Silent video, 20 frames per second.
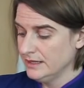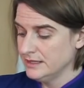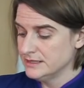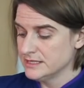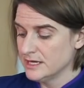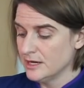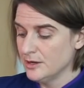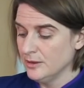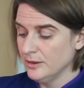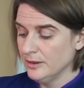
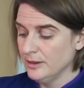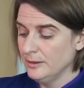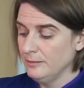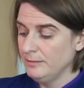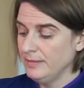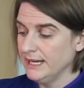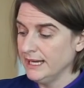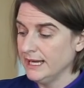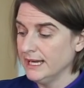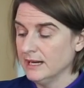So
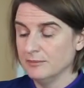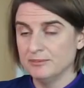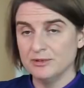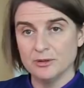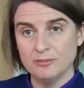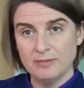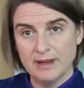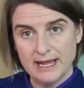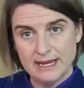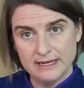picking up your
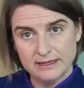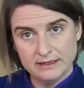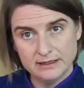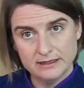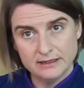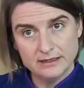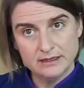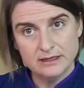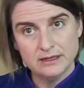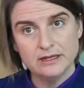pen,
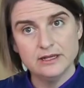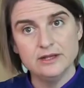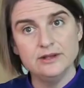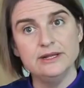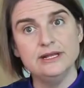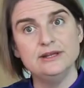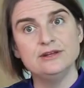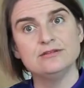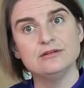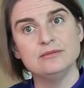you
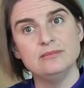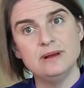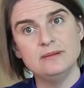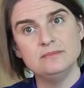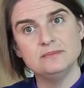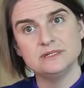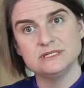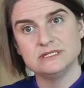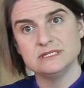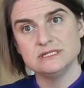need to
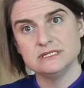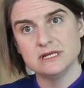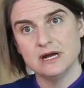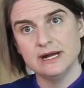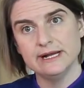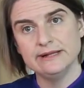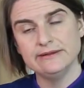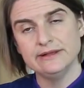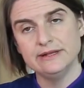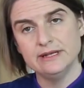remember to
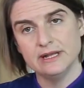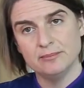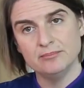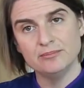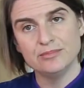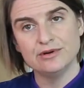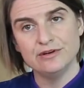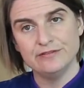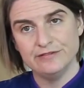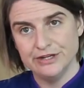dial the
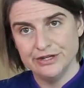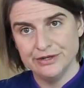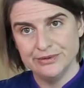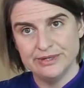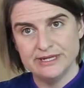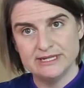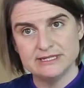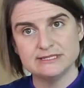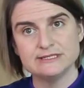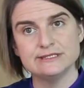number of
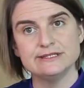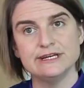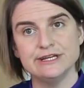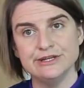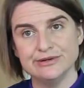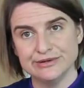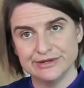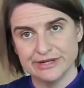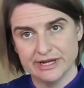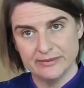units that
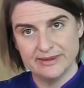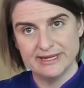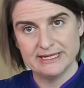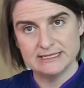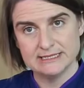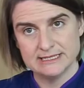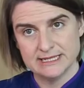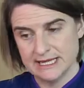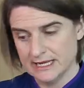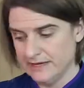you're going
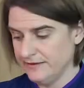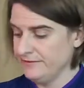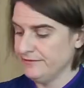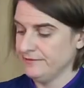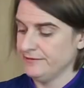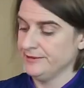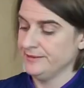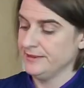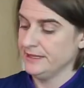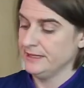to give.